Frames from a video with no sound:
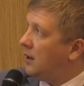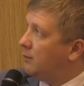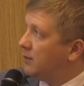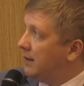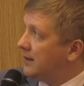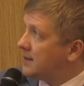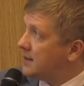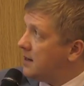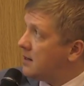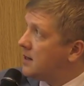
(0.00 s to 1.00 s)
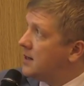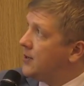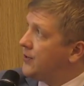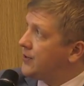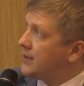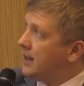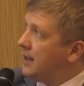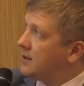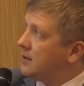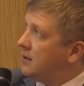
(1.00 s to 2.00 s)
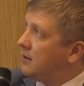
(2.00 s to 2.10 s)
implemented there is that